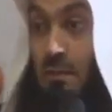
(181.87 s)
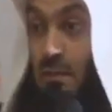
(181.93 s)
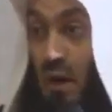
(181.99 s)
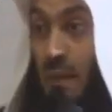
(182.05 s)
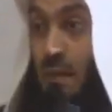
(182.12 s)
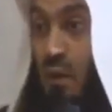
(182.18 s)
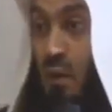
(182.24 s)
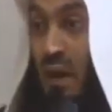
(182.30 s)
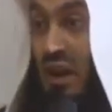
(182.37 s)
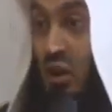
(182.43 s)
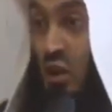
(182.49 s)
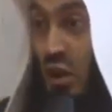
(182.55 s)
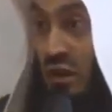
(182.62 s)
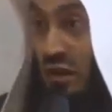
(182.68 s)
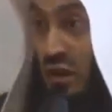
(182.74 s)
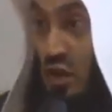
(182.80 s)
The proper way, you
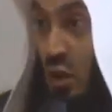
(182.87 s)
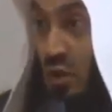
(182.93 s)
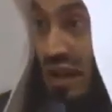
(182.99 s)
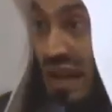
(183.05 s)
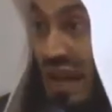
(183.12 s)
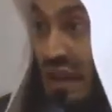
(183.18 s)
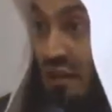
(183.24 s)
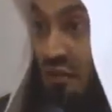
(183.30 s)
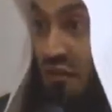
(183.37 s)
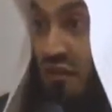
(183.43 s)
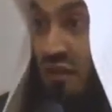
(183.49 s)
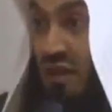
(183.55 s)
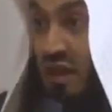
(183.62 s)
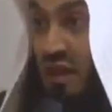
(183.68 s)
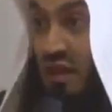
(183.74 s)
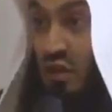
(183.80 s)
don't even show the knife.
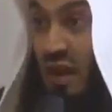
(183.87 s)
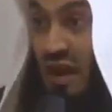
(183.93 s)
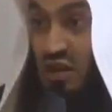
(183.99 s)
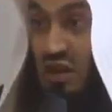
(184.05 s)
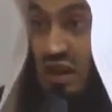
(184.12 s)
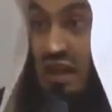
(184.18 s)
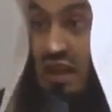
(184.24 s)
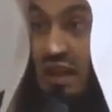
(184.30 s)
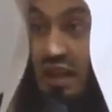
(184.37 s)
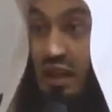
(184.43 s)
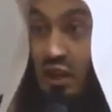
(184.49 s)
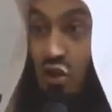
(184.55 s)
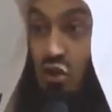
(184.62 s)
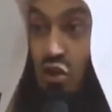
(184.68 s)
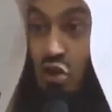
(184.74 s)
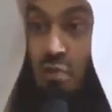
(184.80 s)
You actually,
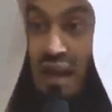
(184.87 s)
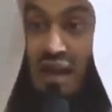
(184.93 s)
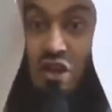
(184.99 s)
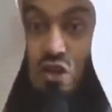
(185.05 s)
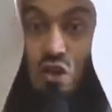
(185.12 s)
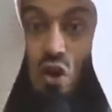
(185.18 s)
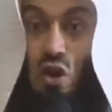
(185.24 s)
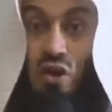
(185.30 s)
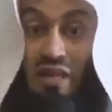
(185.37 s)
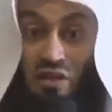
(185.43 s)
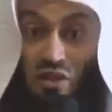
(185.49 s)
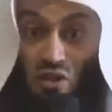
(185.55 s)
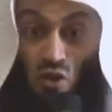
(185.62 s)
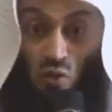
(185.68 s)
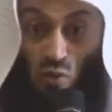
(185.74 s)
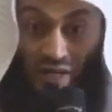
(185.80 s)
you make sure that,
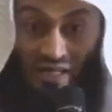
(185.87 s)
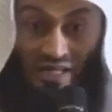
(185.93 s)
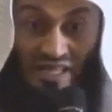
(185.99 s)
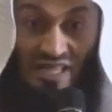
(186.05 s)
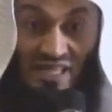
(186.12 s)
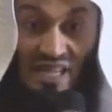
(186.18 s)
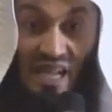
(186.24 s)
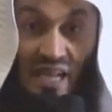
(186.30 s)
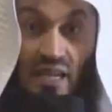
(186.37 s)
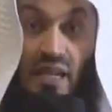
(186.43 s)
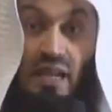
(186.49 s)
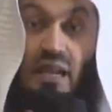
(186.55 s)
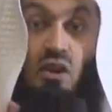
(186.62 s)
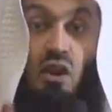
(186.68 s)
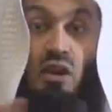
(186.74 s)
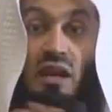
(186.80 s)
you know what, this is done.
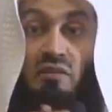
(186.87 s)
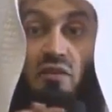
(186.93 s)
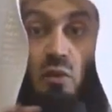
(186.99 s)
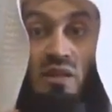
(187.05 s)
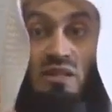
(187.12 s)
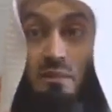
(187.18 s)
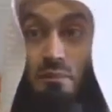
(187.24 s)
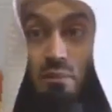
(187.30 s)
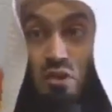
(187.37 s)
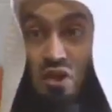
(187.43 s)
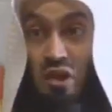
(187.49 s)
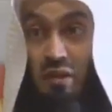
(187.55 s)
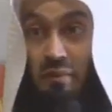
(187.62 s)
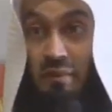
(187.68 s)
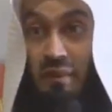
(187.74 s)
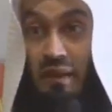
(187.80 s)
Not everyone's a
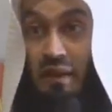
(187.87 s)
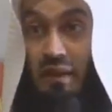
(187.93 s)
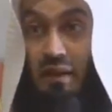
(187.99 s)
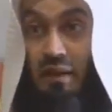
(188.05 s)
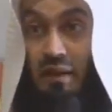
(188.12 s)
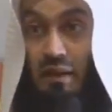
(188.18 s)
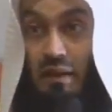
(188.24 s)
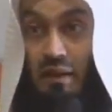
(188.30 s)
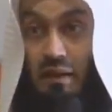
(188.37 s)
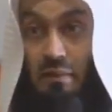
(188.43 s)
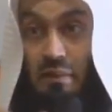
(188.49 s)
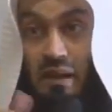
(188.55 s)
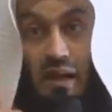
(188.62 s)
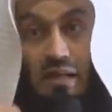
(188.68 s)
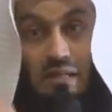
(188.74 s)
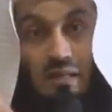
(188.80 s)
butcher.
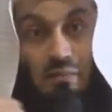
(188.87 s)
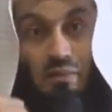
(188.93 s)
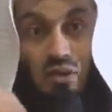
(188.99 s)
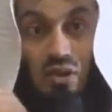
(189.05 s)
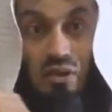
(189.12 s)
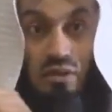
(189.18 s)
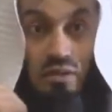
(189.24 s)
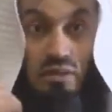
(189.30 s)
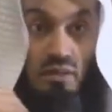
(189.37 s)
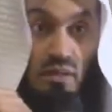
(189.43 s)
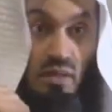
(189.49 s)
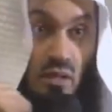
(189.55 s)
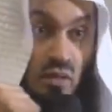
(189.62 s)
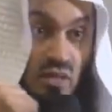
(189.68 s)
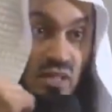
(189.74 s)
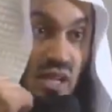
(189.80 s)
But ask the butcher,
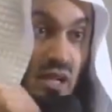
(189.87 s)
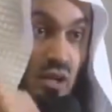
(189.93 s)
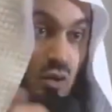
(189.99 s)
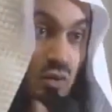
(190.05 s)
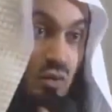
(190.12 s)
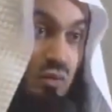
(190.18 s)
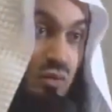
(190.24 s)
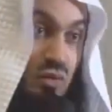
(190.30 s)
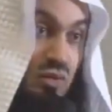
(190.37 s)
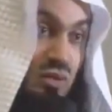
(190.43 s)
he will tell you.